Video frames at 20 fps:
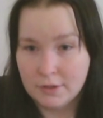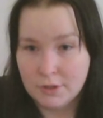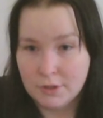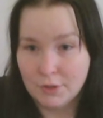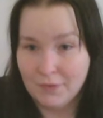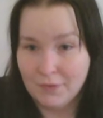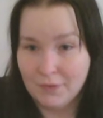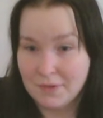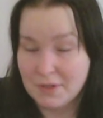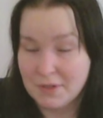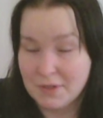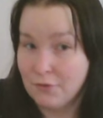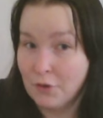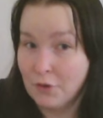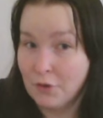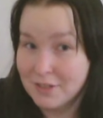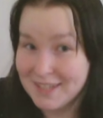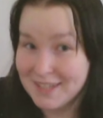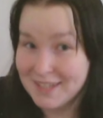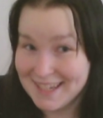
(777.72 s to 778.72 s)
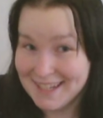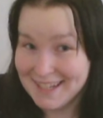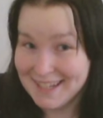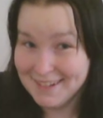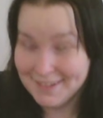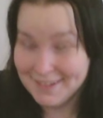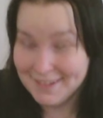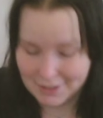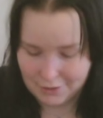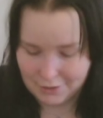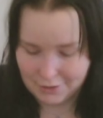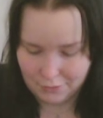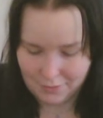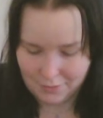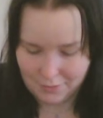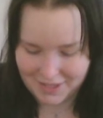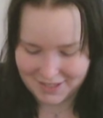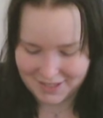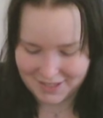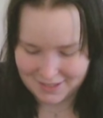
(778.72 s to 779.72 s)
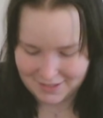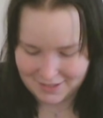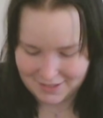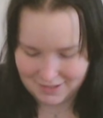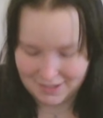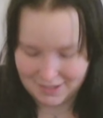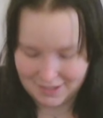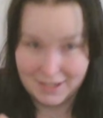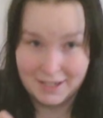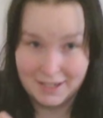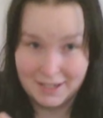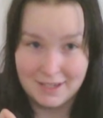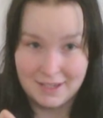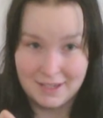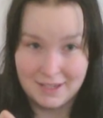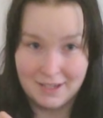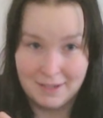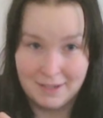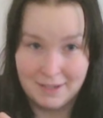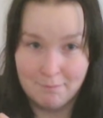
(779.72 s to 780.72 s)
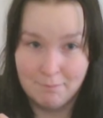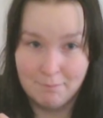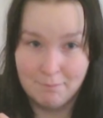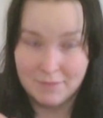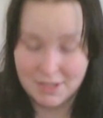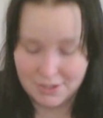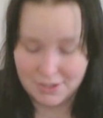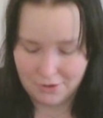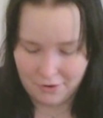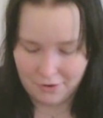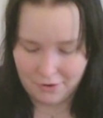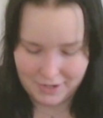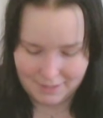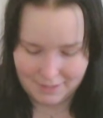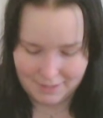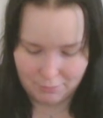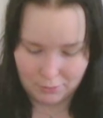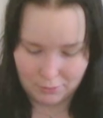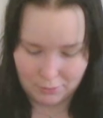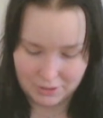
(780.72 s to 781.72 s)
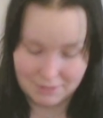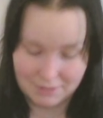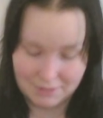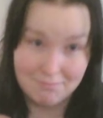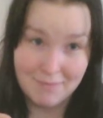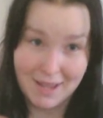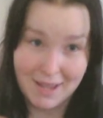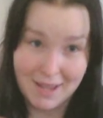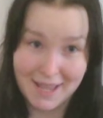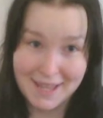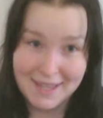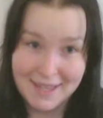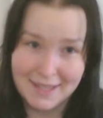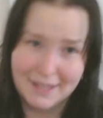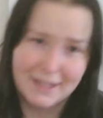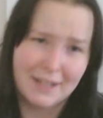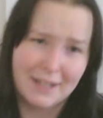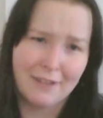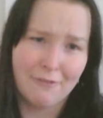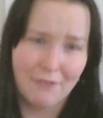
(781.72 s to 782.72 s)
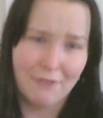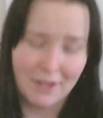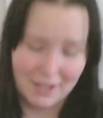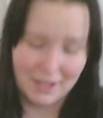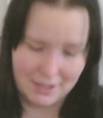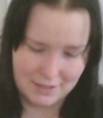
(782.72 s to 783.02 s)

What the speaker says: 2013. So this yarn I bought in May, and I think I